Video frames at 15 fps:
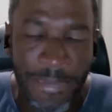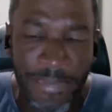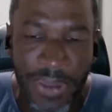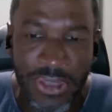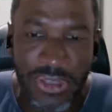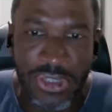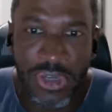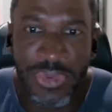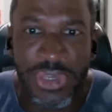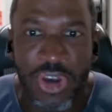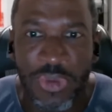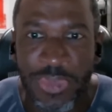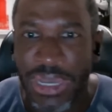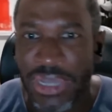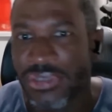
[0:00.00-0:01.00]
And so we
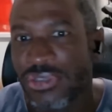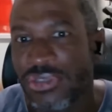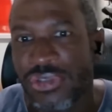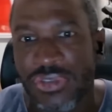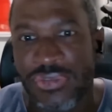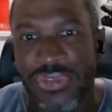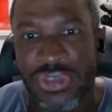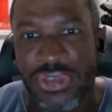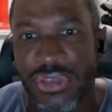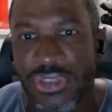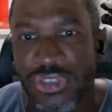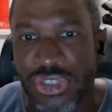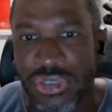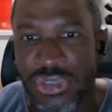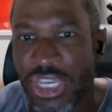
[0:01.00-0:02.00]
go back to sort of
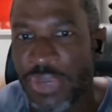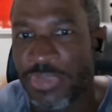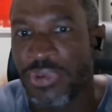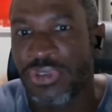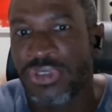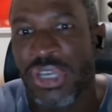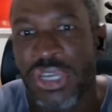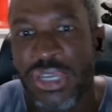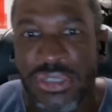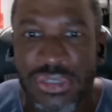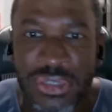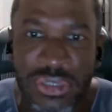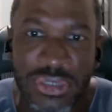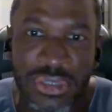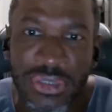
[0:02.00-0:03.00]
the April 2nd
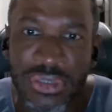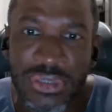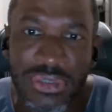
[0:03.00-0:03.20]
to,